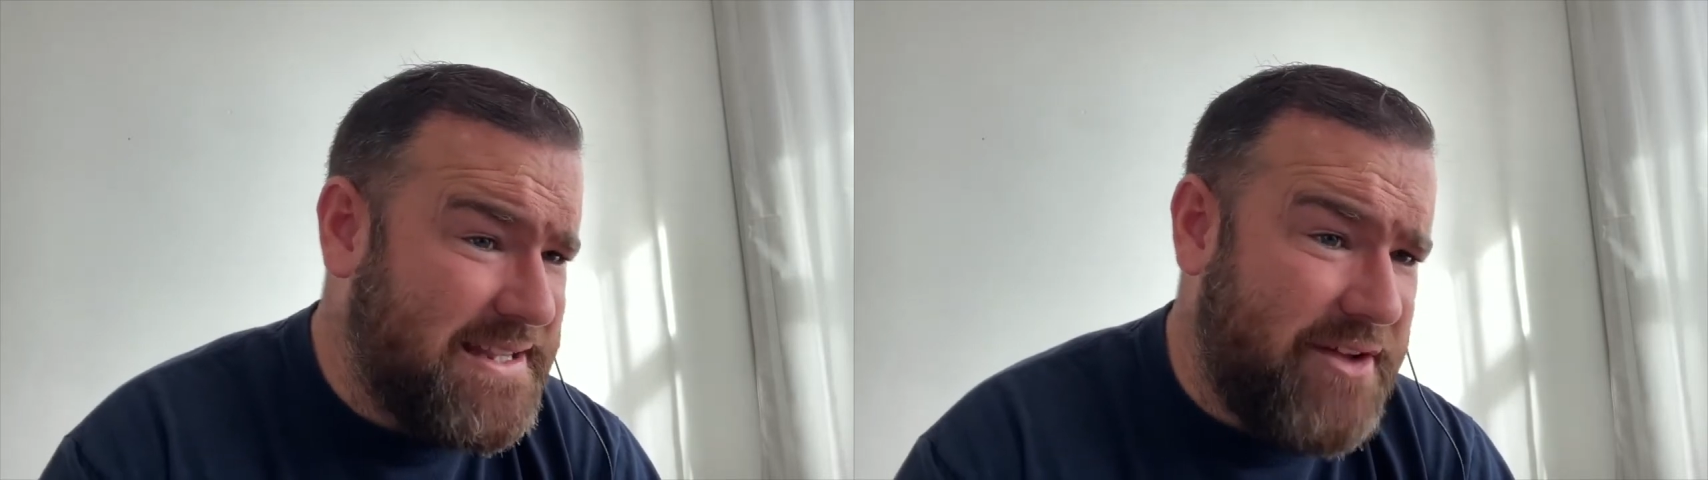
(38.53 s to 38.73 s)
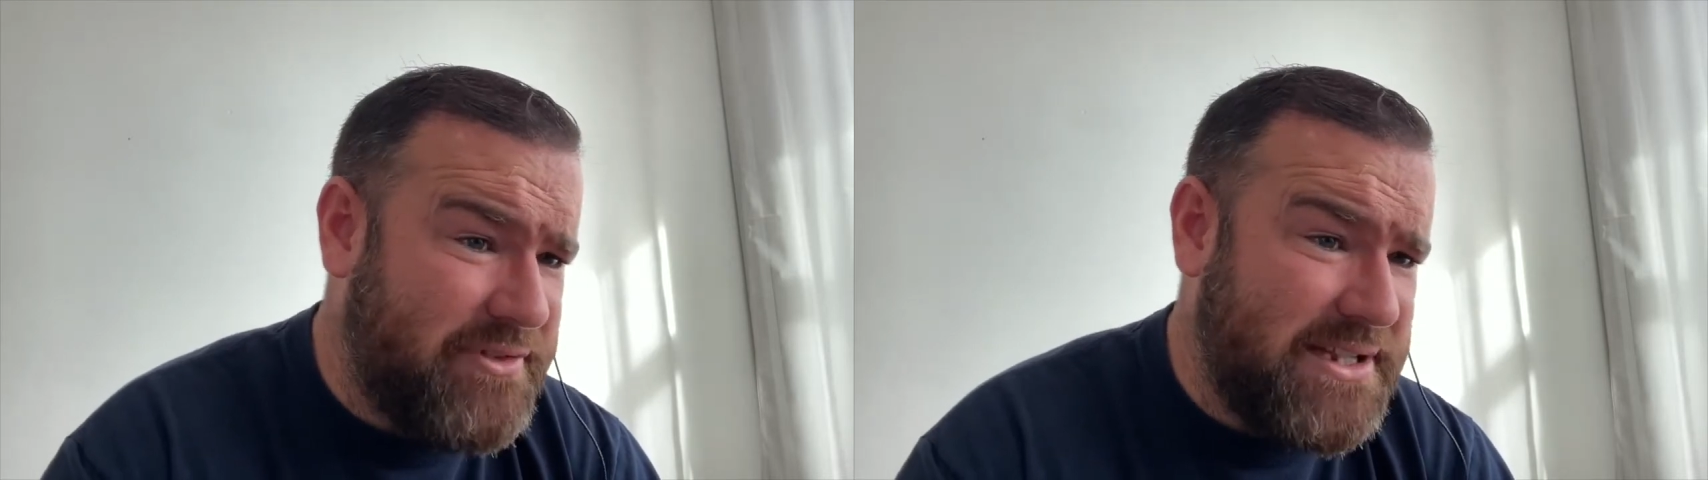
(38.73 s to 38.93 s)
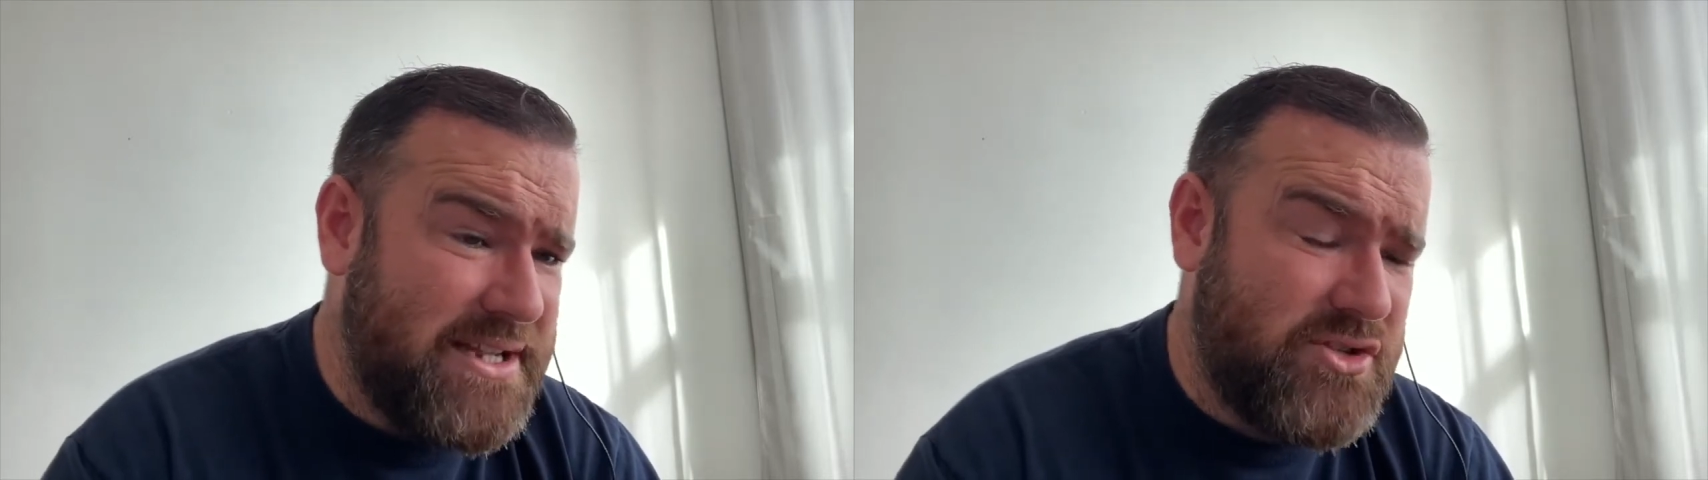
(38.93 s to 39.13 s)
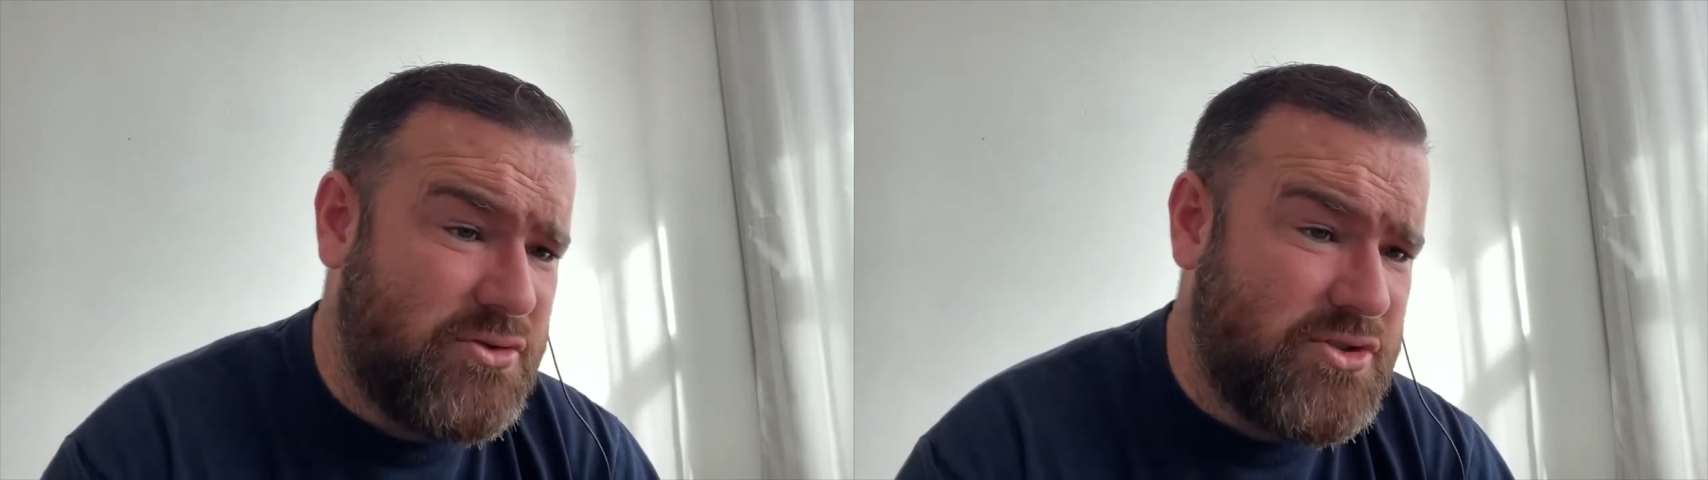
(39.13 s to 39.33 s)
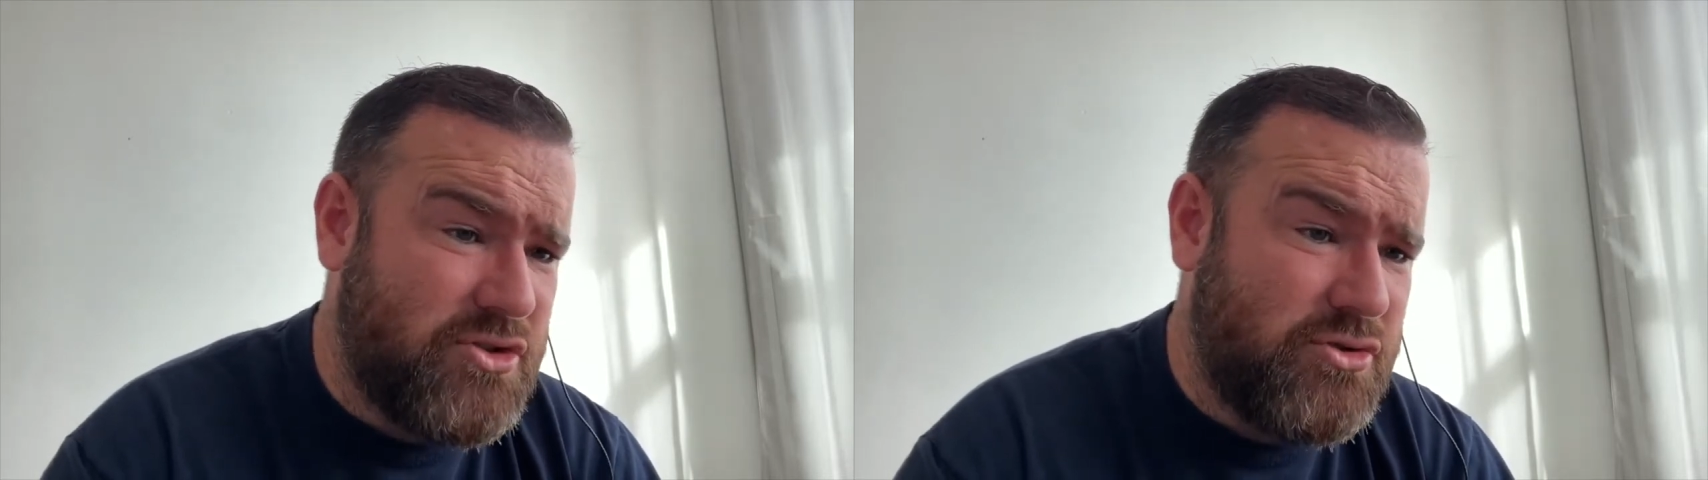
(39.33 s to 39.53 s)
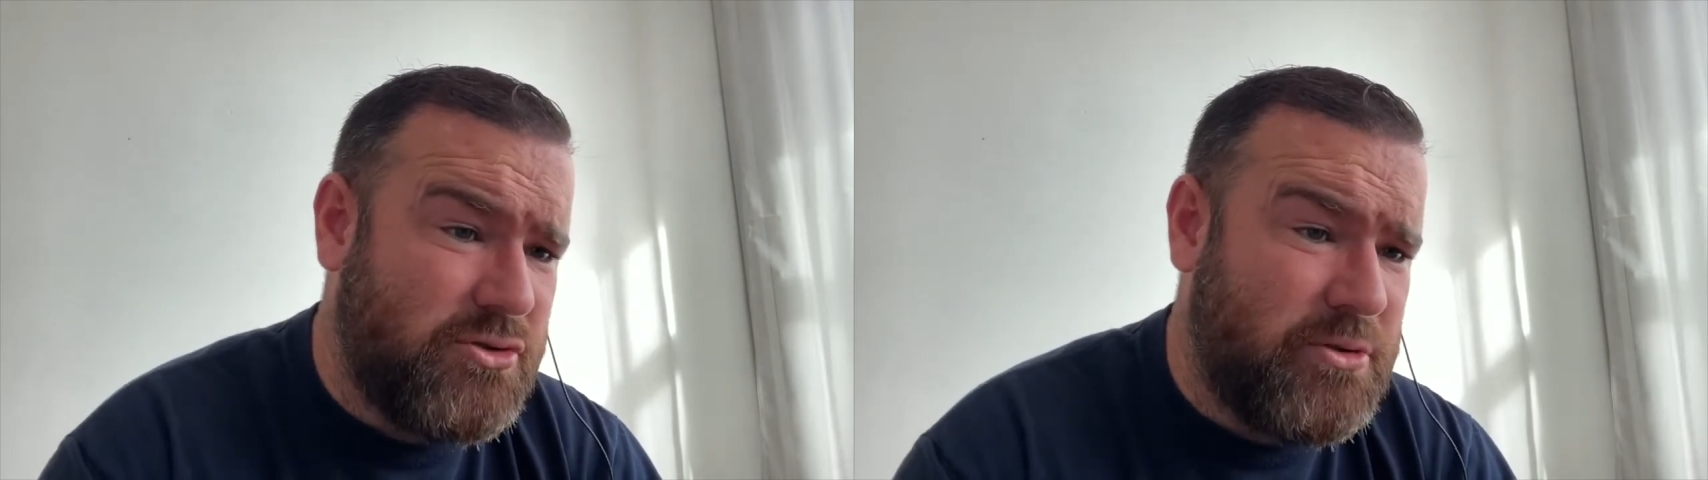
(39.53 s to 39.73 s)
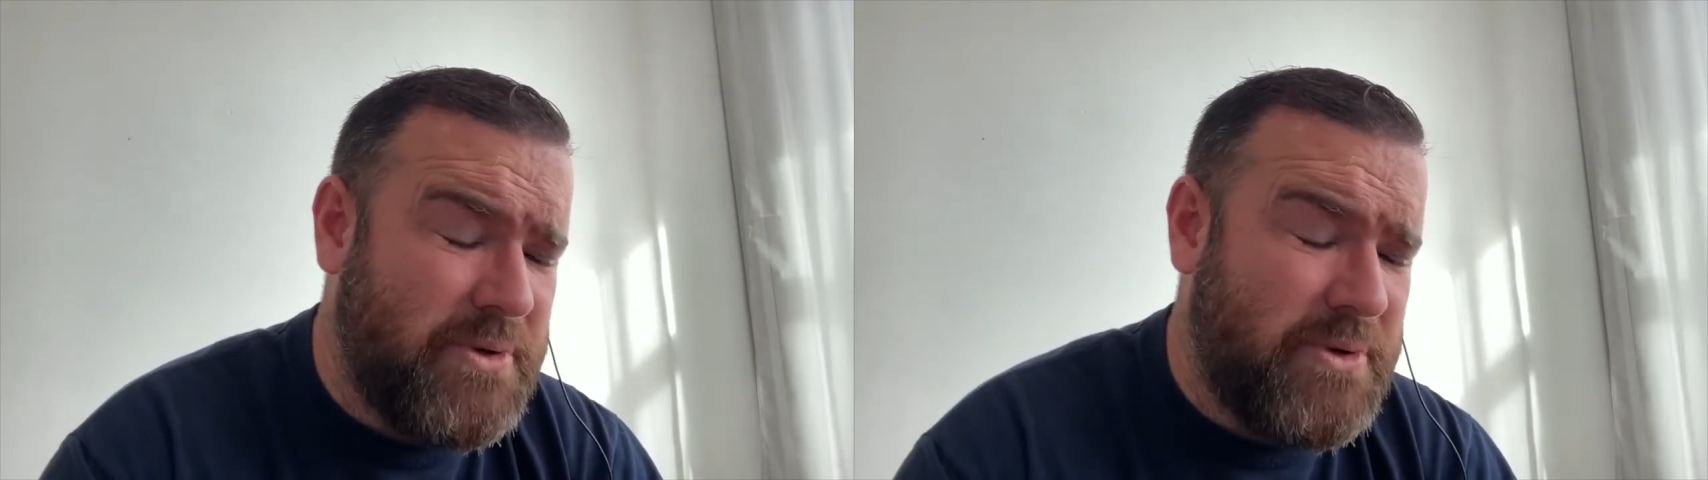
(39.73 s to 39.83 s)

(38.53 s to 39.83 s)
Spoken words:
definitely is good to talk.